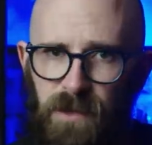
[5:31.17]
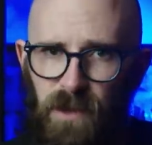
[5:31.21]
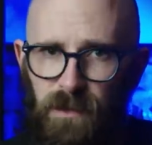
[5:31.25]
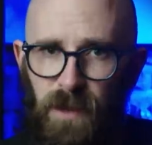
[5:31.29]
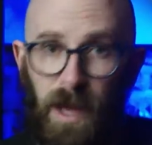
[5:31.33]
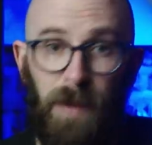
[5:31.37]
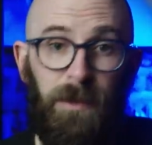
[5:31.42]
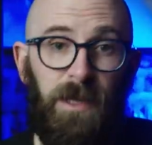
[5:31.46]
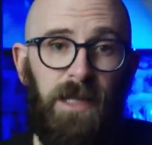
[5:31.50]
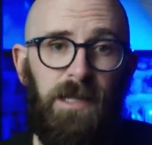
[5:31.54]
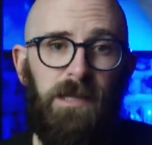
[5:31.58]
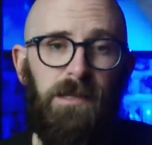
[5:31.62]
The
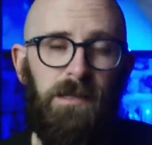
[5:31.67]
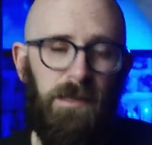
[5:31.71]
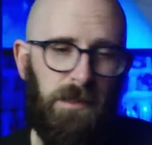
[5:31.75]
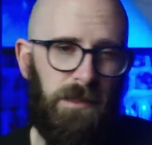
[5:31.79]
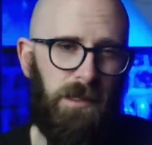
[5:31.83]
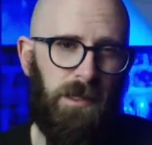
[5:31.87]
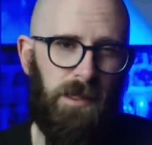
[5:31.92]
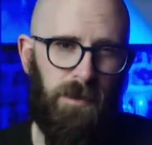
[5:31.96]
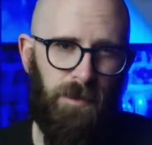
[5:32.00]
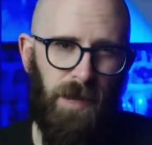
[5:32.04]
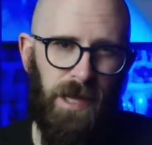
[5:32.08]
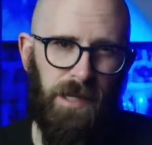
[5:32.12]
families
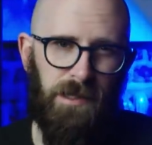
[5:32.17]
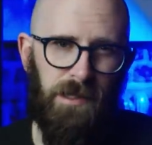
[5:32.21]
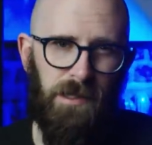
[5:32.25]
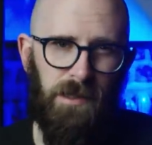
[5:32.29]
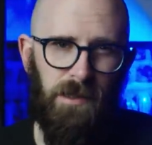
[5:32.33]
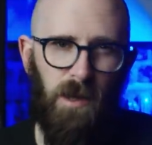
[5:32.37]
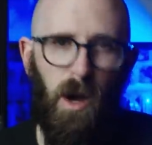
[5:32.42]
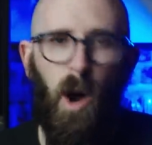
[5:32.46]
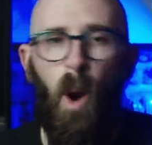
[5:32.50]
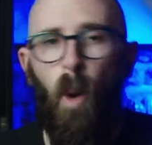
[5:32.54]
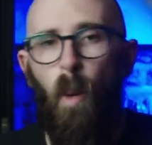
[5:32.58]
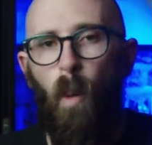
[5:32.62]
suspected
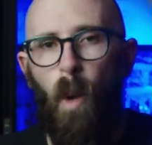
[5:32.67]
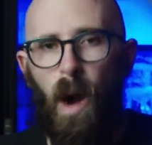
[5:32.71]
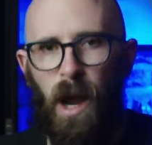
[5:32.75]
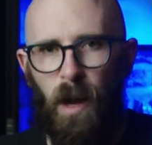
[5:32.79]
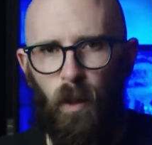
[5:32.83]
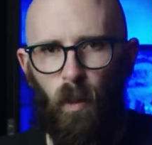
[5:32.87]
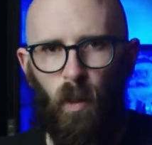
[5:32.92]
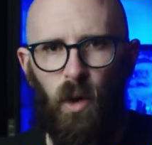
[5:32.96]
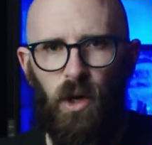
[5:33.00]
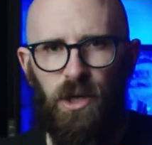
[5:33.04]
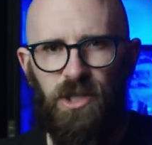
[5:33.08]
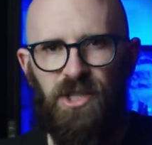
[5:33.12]
a
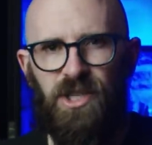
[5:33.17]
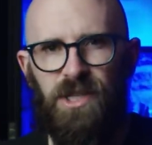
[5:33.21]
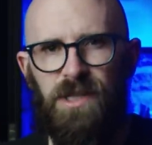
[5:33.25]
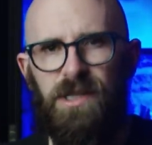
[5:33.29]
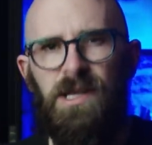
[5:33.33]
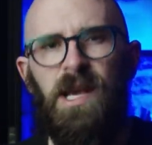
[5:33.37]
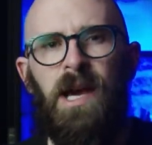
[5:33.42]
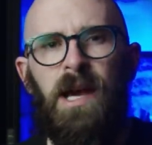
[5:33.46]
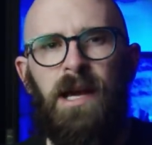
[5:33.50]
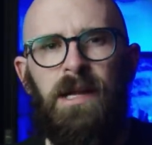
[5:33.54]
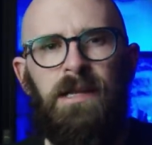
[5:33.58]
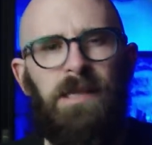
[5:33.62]
whitewash, and
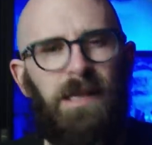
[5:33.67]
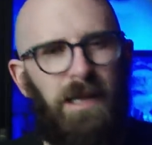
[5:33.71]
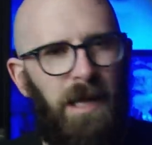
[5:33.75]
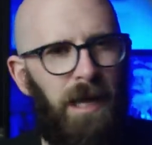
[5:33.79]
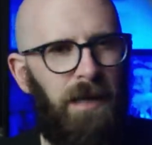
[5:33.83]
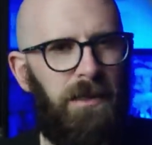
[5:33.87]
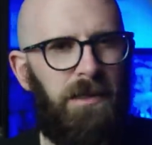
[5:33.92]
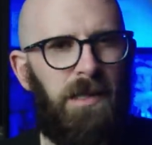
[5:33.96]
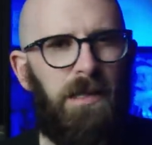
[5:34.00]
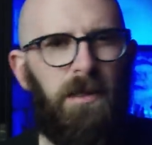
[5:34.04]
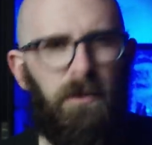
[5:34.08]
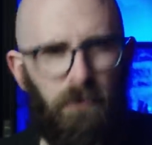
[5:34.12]
to
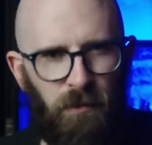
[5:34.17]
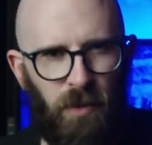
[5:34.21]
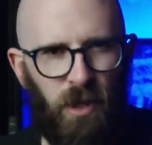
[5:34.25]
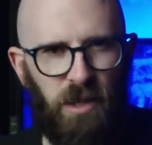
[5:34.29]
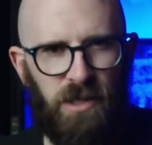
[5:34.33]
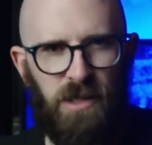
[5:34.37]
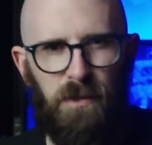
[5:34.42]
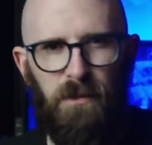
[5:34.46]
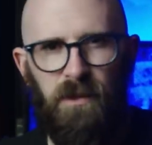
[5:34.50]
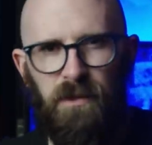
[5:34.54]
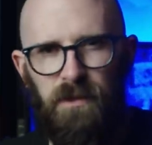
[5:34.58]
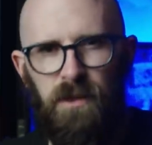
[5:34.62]
get to the
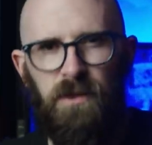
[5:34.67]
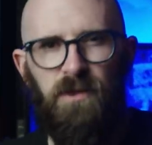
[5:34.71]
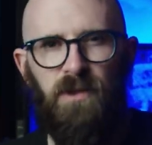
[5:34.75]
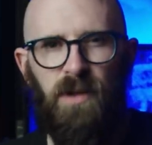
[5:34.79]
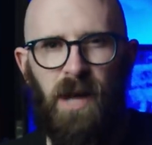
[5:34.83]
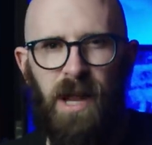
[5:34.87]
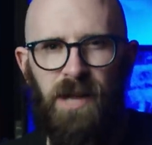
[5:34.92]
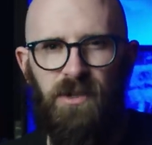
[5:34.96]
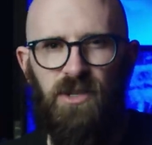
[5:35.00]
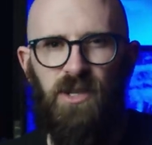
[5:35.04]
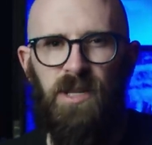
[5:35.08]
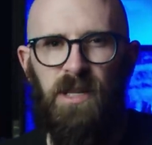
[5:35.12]
bottom of the
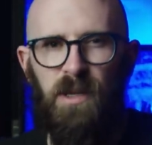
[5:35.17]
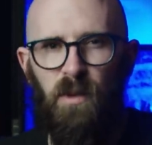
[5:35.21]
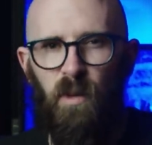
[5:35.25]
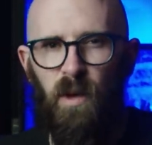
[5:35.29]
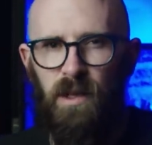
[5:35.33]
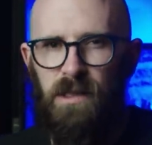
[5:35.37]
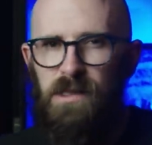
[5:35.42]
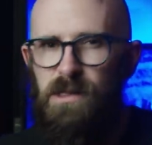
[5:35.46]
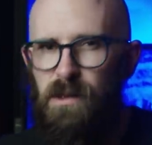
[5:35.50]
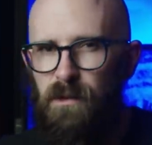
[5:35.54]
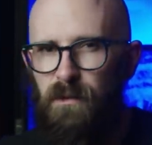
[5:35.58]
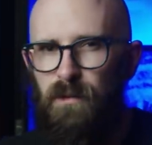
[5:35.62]
tragedy
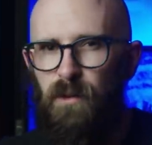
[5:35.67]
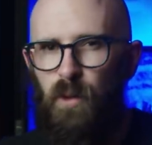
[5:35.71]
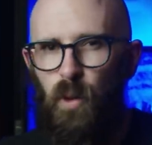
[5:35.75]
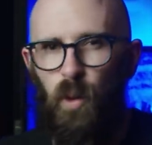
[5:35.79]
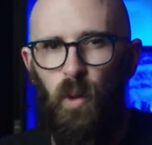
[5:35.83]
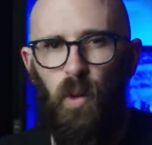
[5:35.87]
once and for